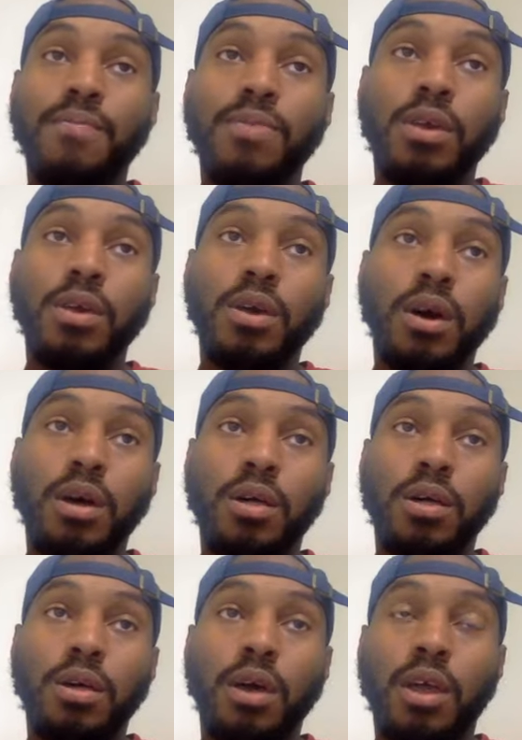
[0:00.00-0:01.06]
He
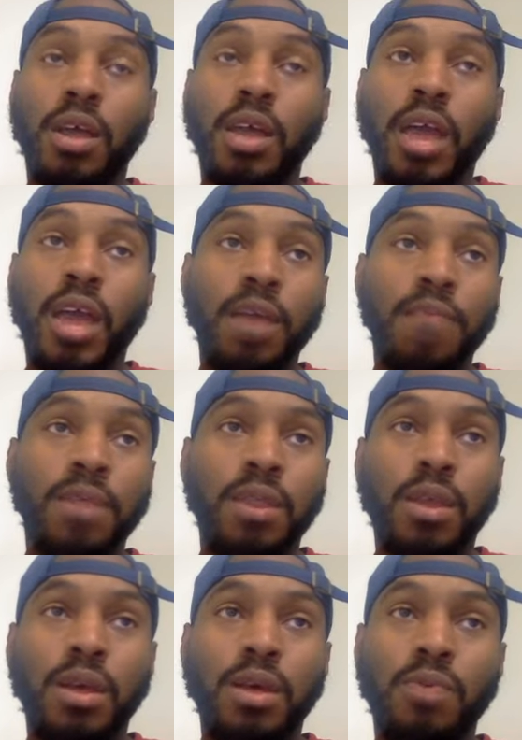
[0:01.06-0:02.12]
had a game in
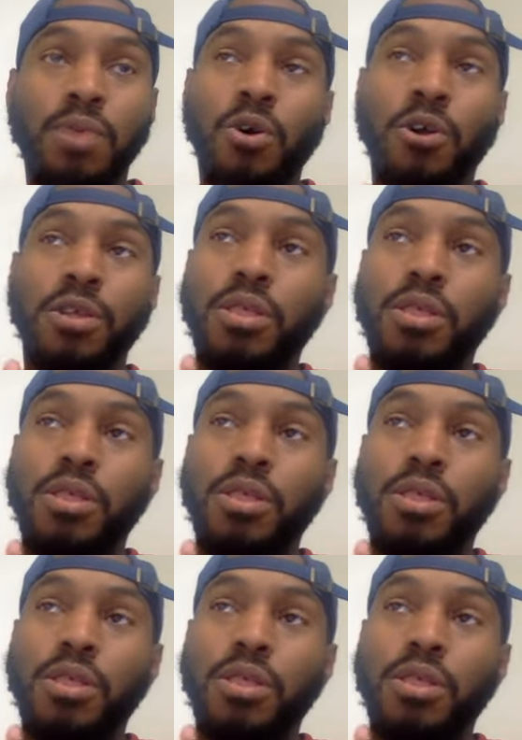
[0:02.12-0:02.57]
the what do you call it,